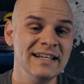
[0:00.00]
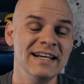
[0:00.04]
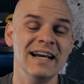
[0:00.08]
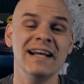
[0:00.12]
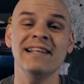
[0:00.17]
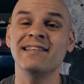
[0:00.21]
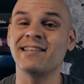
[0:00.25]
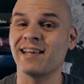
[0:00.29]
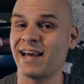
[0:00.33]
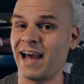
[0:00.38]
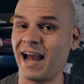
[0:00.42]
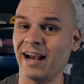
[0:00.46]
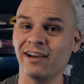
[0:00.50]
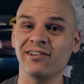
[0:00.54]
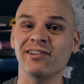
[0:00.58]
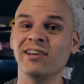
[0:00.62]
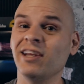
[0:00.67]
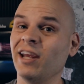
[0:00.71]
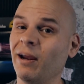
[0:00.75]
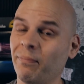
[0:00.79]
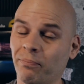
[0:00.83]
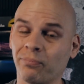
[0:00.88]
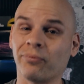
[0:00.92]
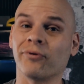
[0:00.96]
it's
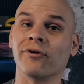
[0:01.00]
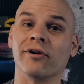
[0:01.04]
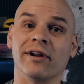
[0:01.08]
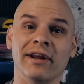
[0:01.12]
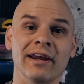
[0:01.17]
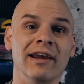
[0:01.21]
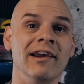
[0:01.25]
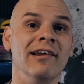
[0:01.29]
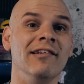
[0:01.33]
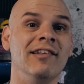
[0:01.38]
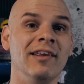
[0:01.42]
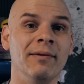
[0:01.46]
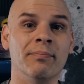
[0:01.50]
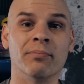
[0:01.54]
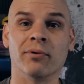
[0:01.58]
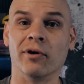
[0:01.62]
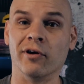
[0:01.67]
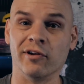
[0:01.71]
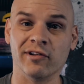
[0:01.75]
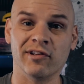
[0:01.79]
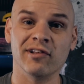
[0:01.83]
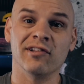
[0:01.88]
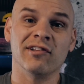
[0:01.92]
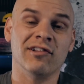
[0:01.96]
actually a pretty easy
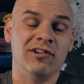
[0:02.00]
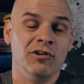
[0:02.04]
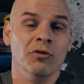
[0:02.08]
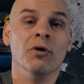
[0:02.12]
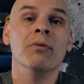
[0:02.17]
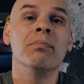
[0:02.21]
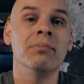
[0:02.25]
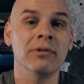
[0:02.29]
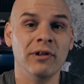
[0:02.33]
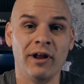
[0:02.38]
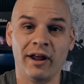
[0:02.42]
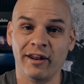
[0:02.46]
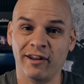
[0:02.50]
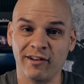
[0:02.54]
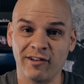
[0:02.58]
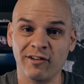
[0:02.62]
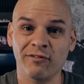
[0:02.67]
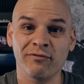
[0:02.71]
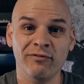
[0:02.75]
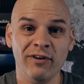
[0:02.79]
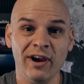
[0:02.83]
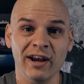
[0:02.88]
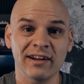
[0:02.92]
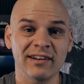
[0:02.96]
process to apply this
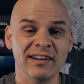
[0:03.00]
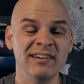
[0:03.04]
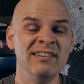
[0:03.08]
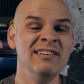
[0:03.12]
effect.